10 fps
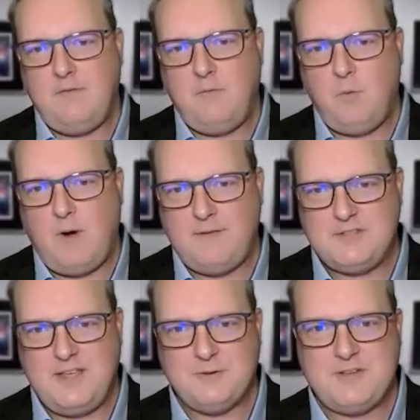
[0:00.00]
of wives'
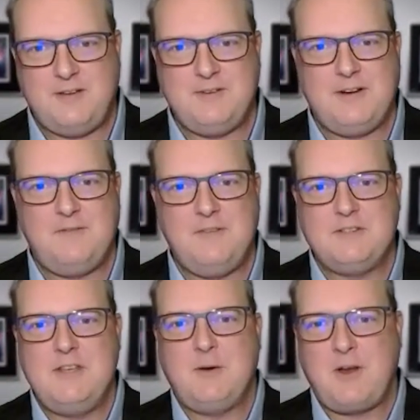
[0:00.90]
tales out there of
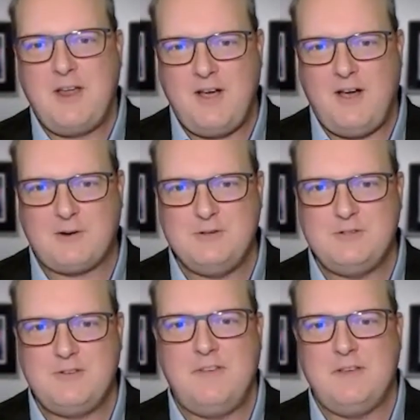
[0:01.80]
these secret
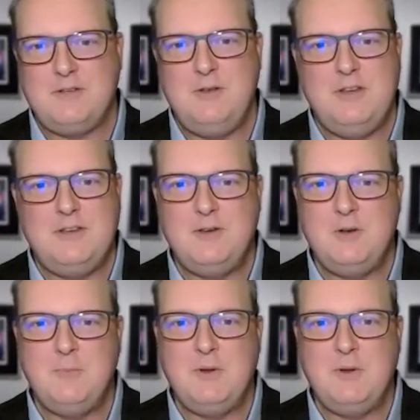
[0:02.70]
concoctions of things that you need to do,